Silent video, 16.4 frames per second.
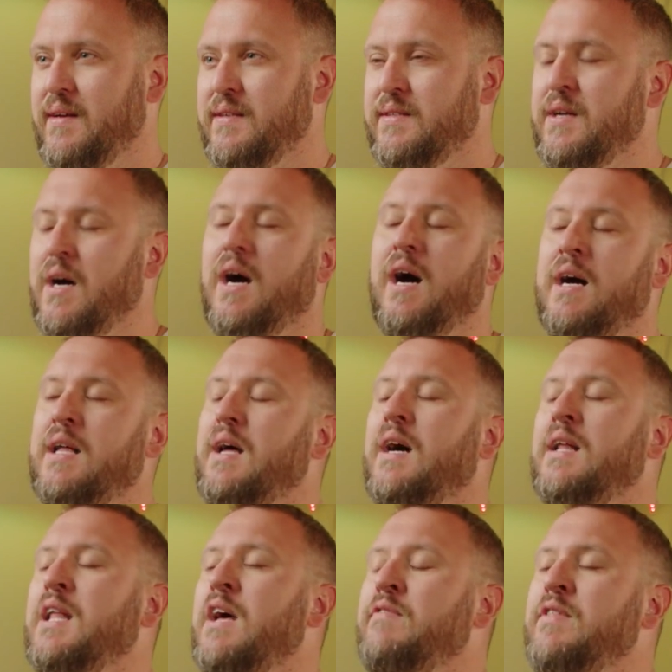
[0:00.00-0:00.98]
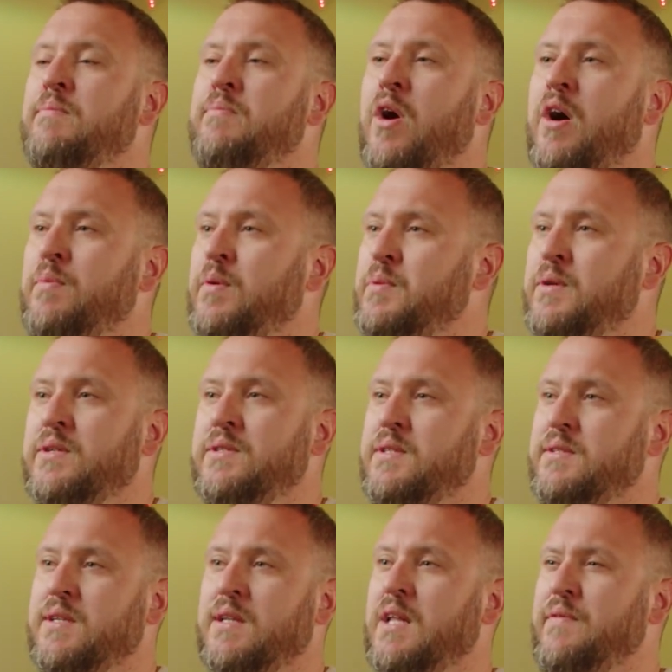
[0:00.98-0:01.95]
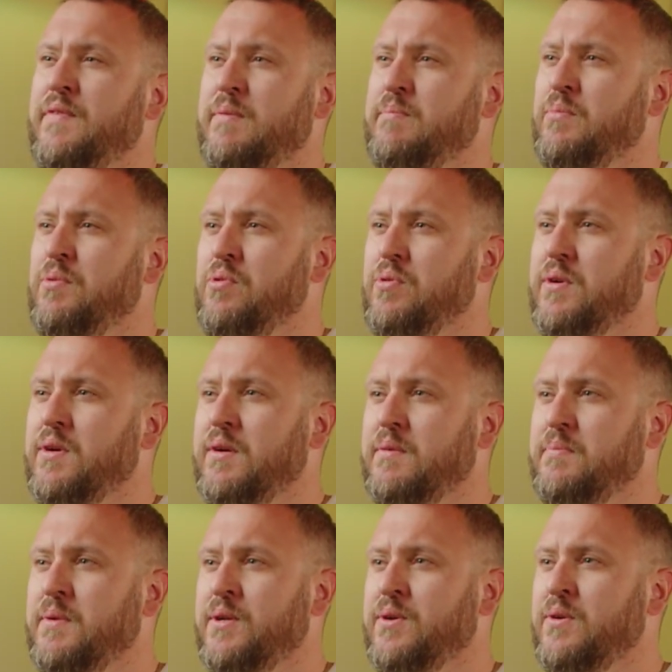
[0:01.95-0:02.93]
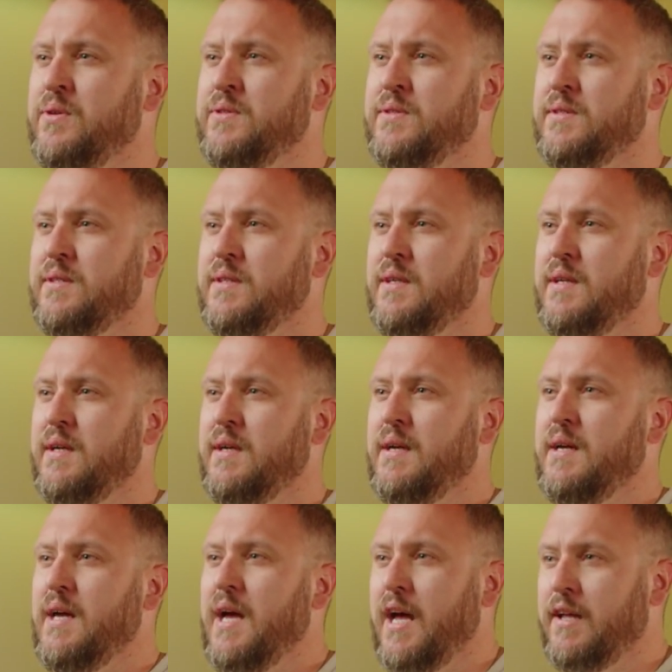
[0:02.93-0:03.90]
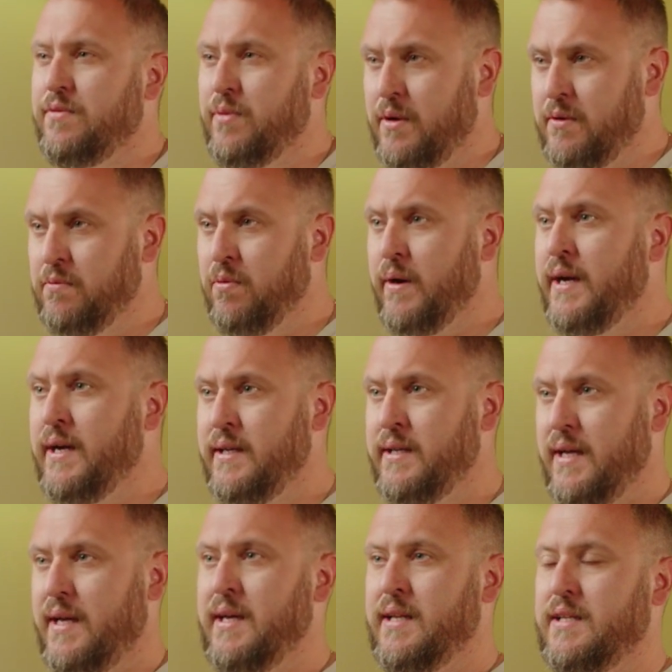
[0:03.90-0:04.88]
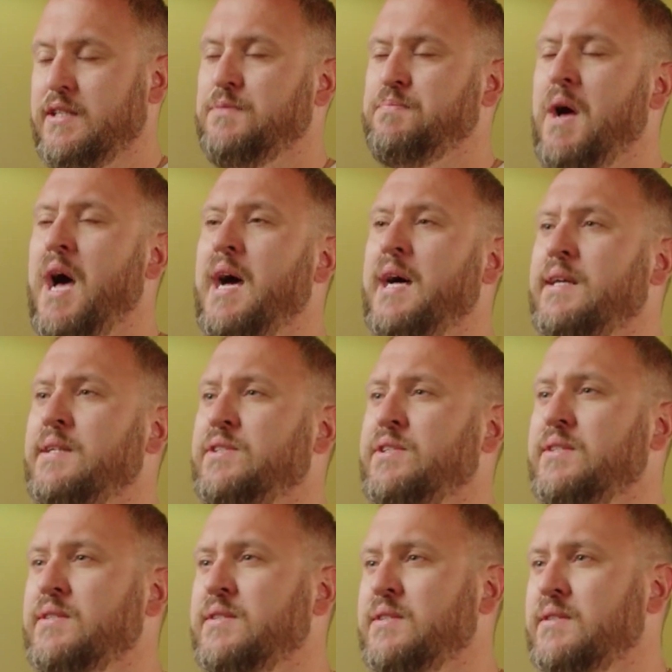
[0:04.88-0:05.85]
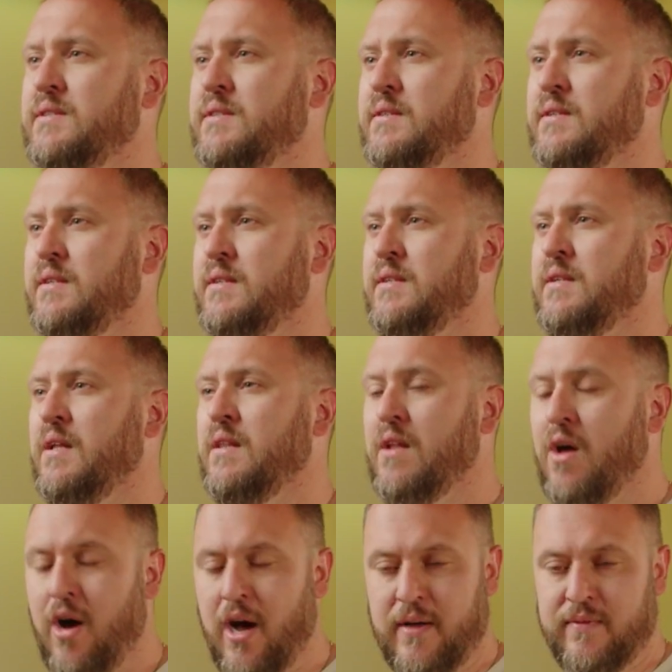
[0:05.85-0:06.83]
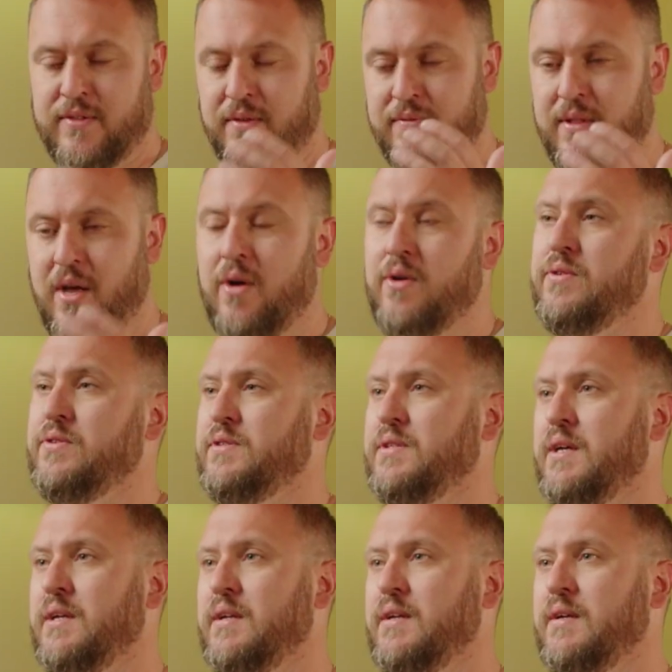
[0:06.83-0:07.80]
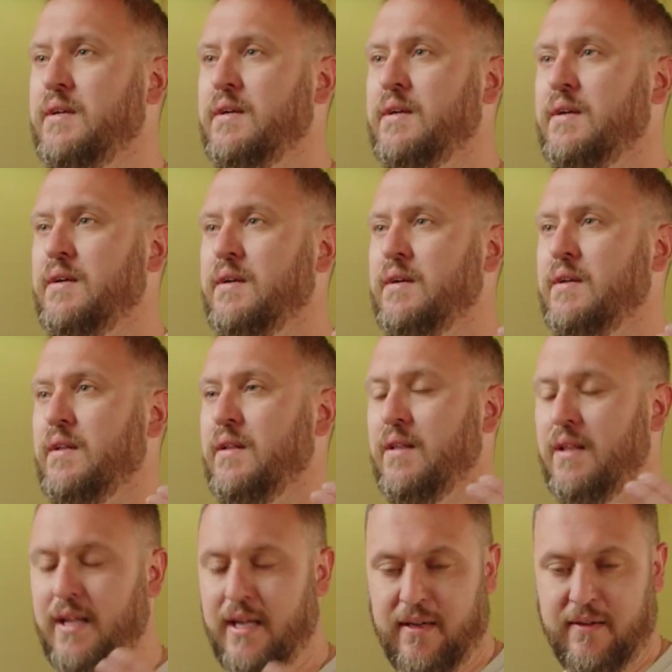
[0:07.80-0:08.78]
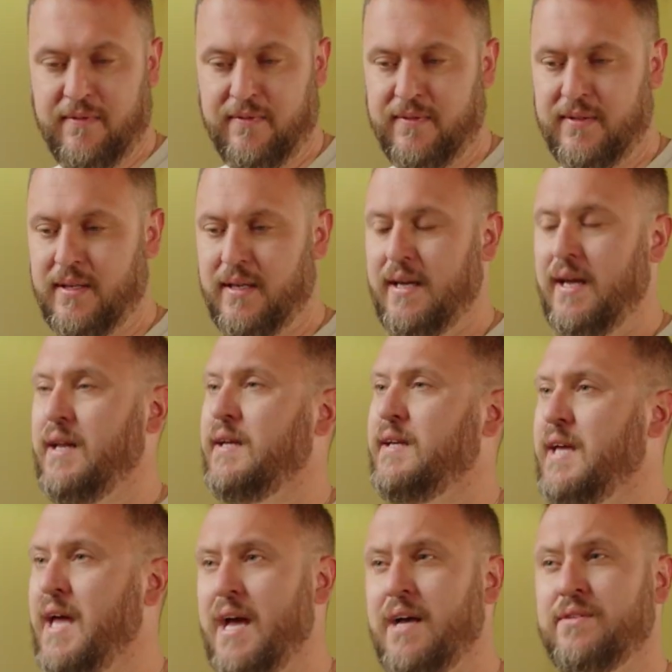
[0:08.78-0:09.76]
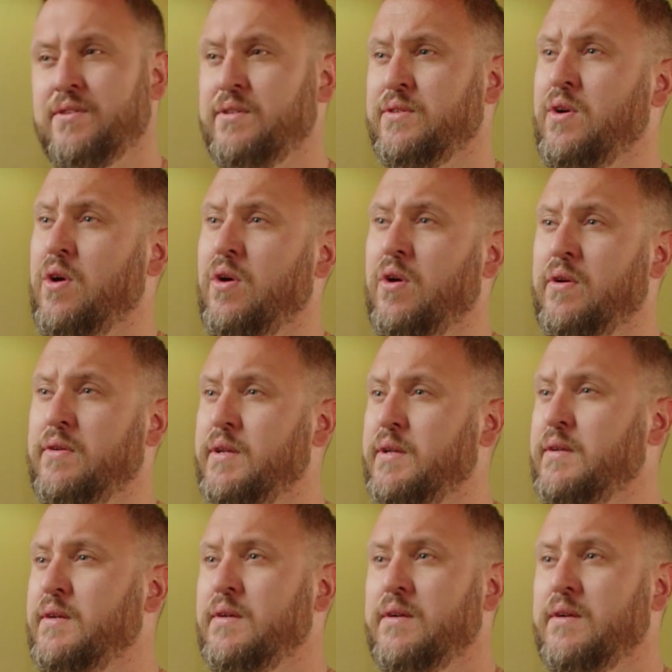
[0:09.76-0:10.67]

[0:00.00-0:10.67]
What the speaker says: So I love the Bible because it's a living book, because as we read in its pages, the lives of those that lived and encountered God, and